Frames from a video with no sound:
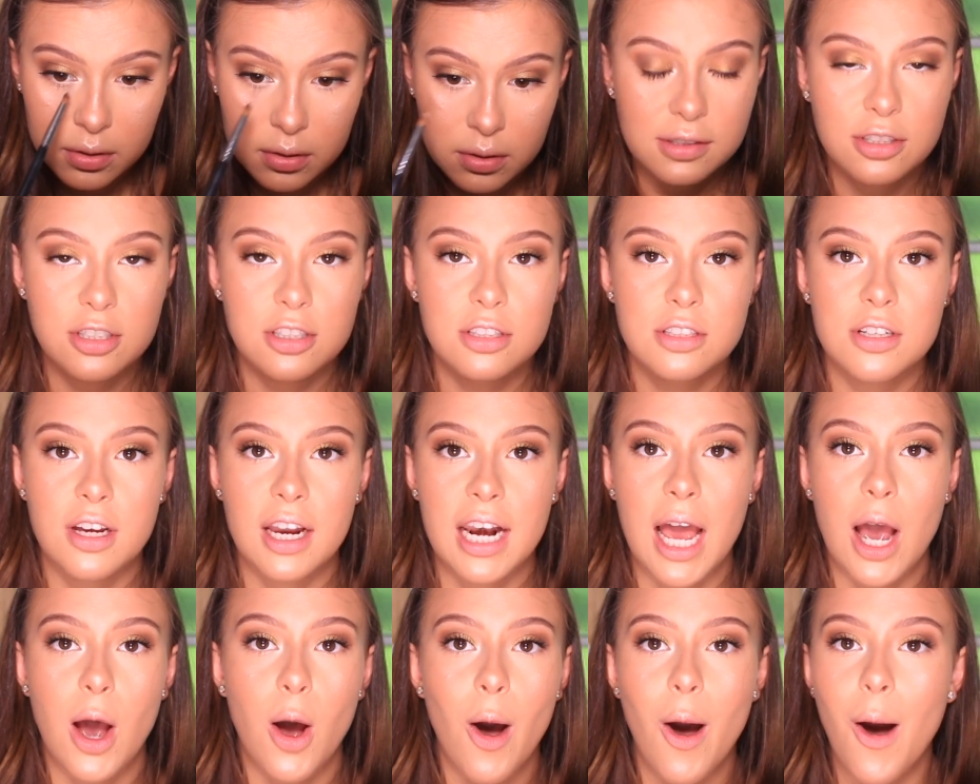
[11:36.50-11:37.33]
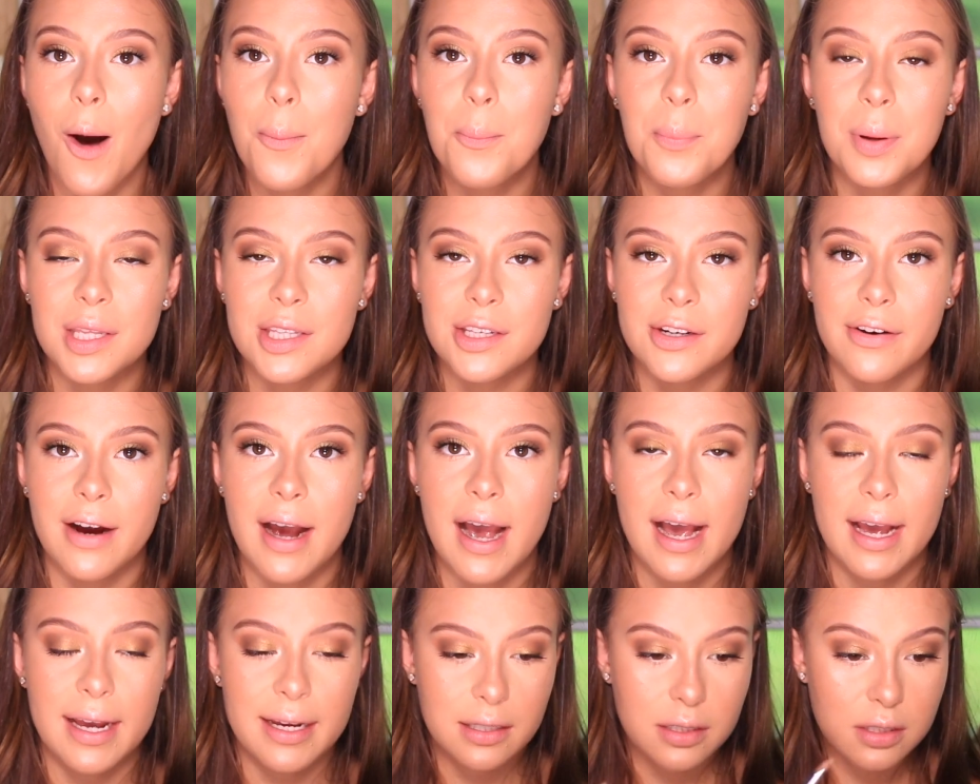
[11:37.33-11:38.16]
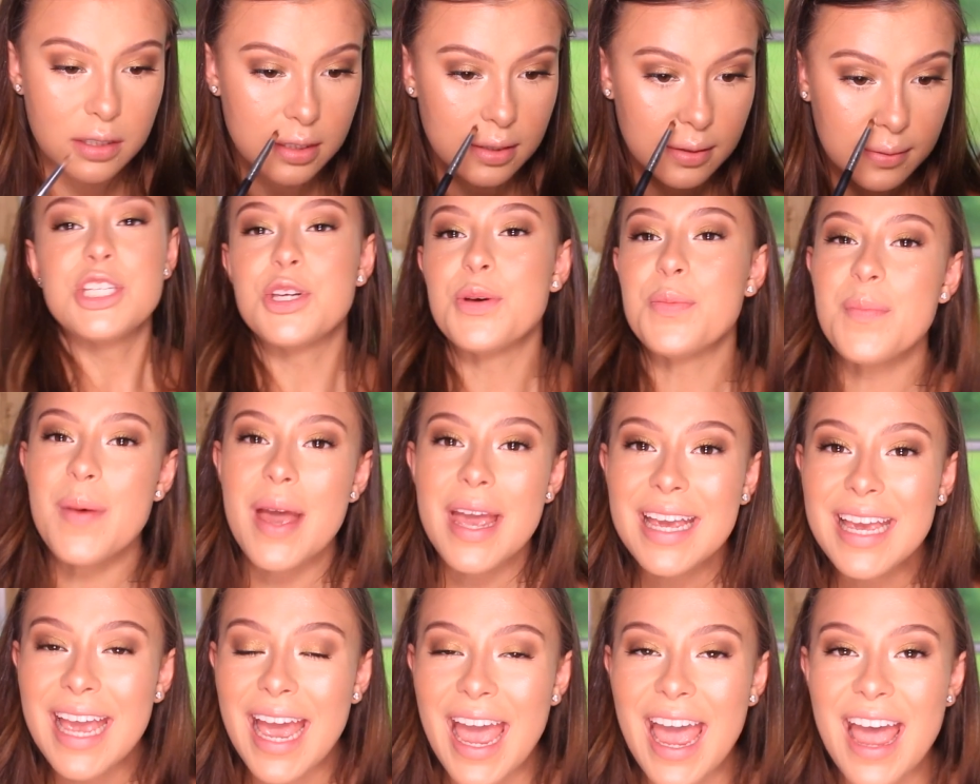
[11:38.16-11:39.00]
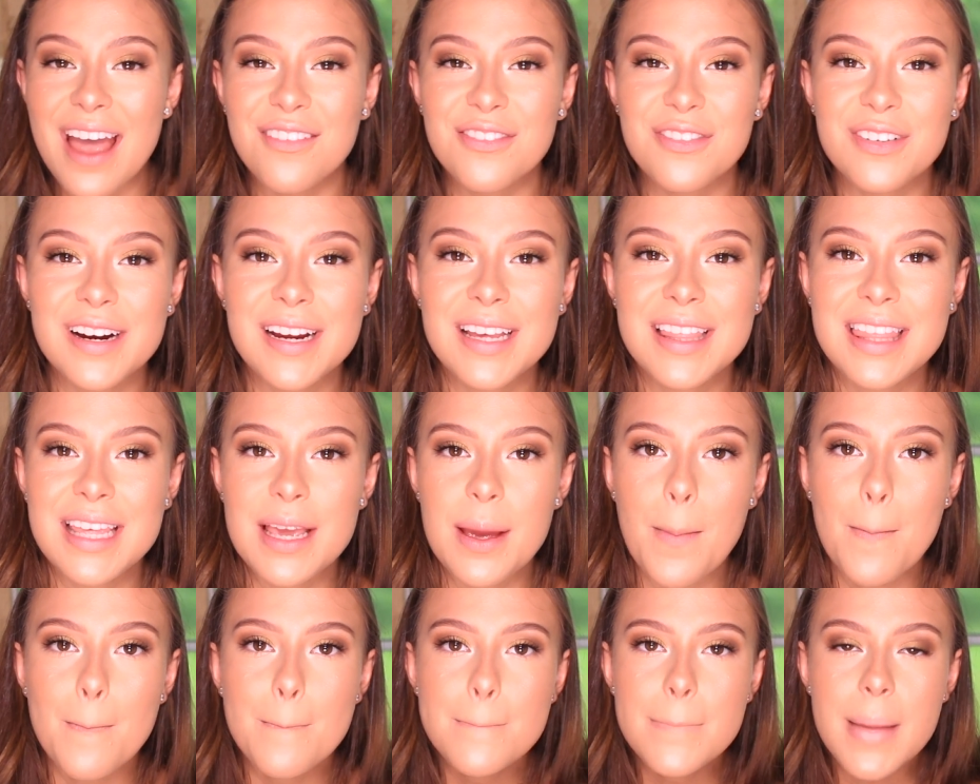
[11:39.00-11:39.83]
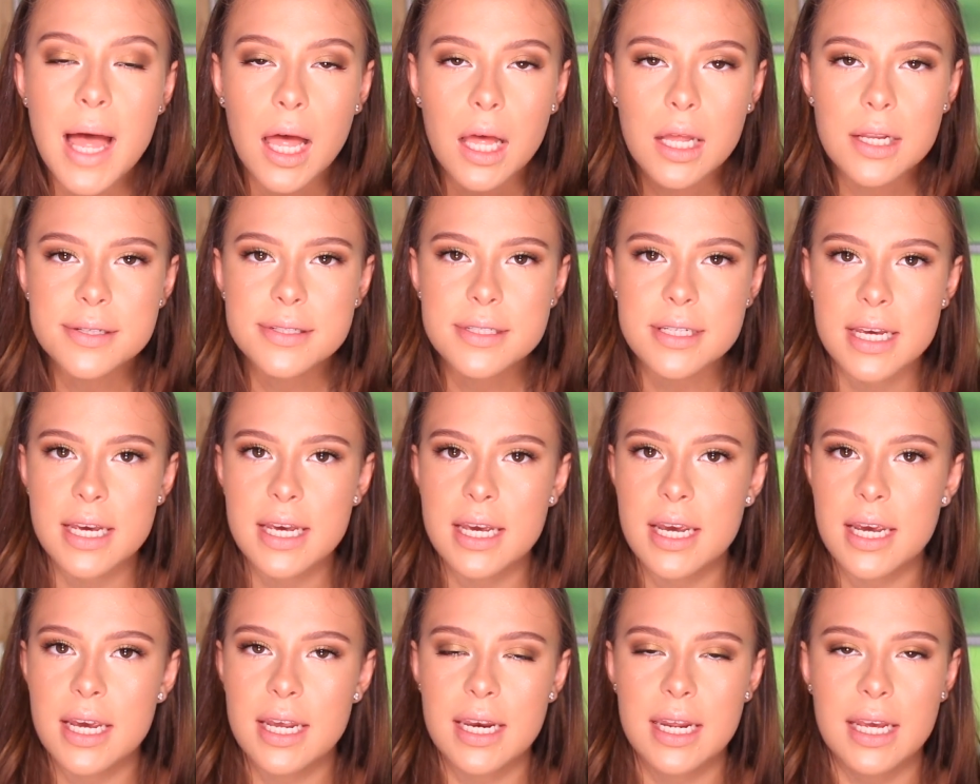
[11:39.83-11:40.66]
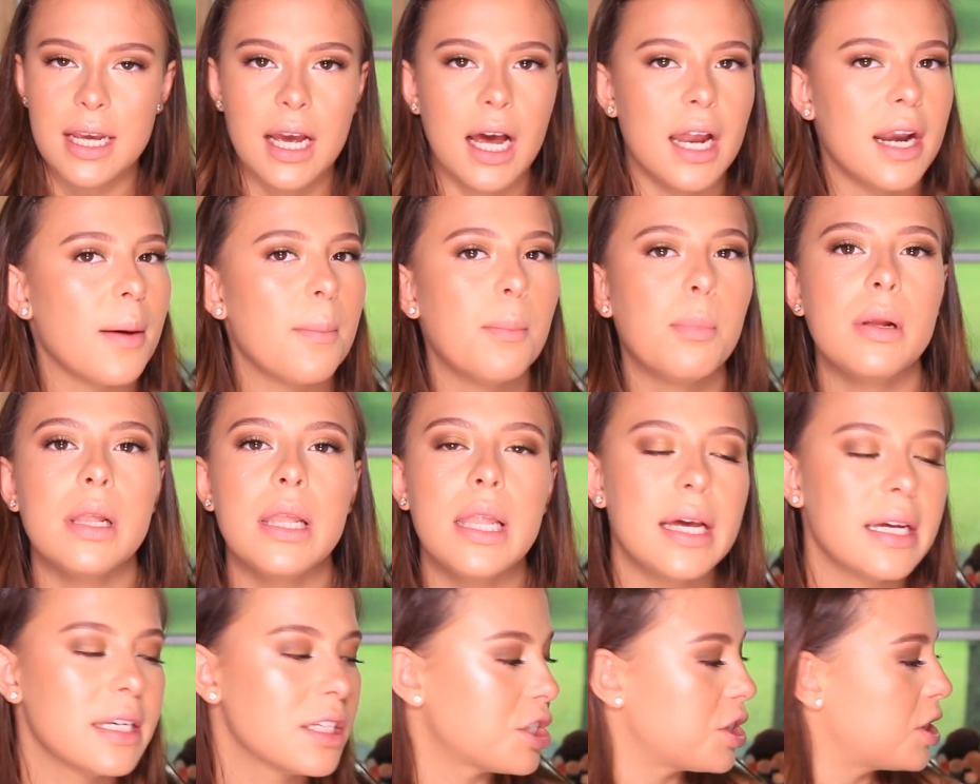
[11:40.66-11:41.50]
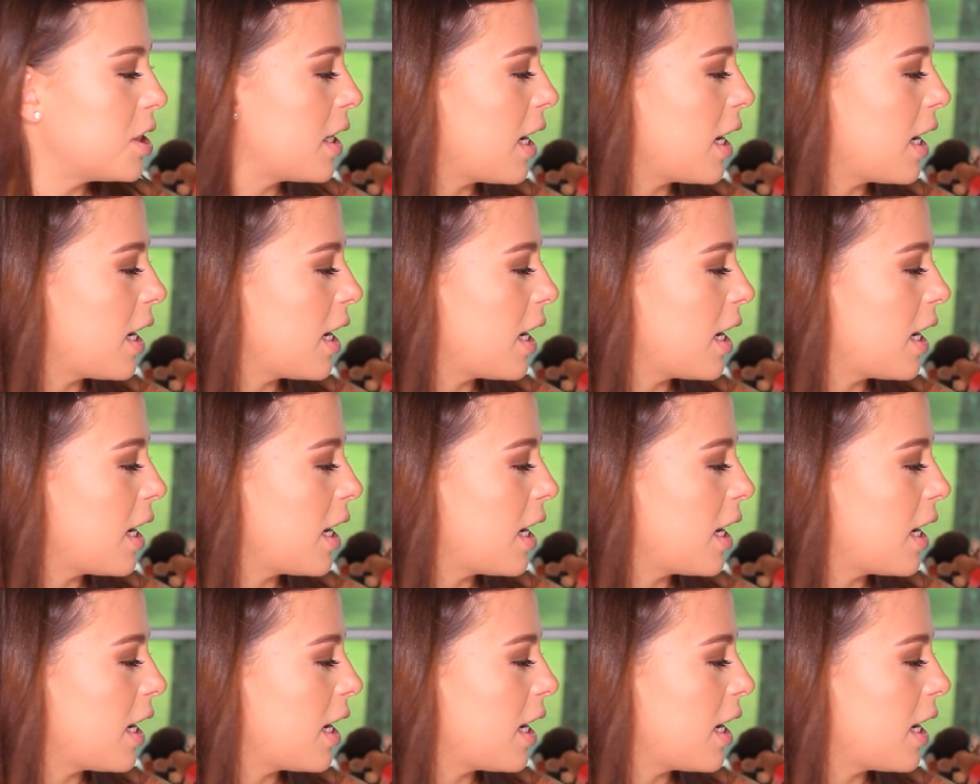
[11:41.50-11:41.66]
It's just going to open your eyes. To make everything melt in and kind of blend